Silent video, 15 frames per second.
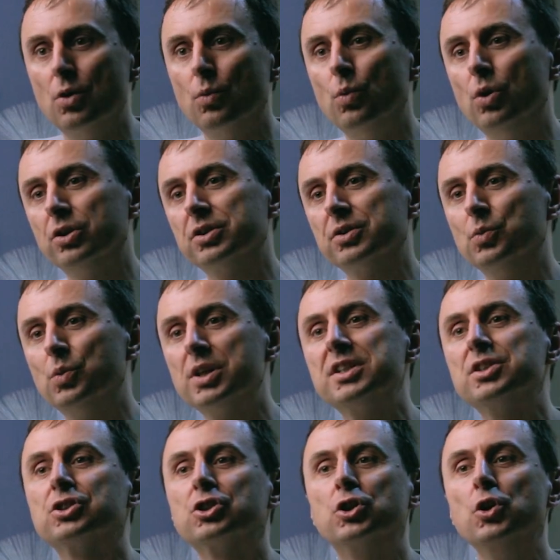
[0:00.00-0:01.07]
What, what
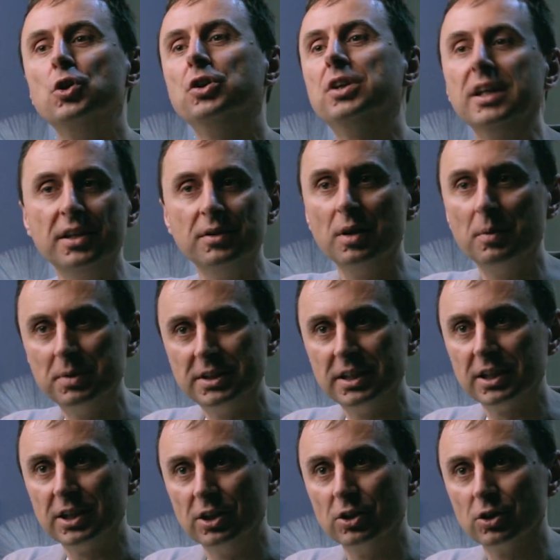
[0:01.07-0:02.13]
is good in a
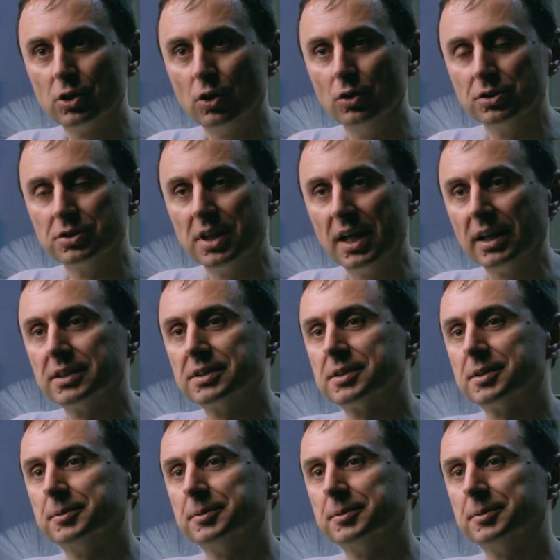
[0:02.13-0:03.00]
particular context?